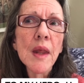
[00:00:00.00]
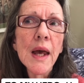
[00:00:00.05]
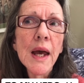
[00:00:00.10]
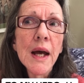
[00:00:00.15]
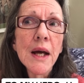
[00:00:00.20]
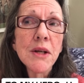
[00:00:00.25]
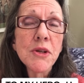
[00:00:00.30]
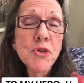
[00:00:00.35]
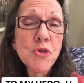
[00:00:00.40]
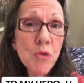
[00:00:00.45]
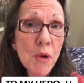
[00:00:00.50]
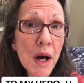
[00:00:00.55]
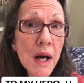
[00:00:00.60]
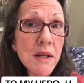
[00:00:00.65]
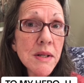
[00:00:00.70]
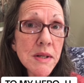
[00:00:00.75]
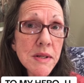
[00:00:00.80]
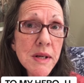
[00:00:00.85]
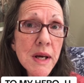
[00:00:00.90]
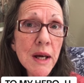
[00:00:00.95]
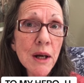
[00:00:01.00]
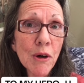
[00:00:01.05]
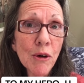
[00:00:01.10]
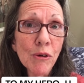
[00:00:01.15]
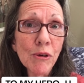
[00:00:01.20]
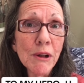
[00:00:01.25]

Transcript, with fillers: had tried to take her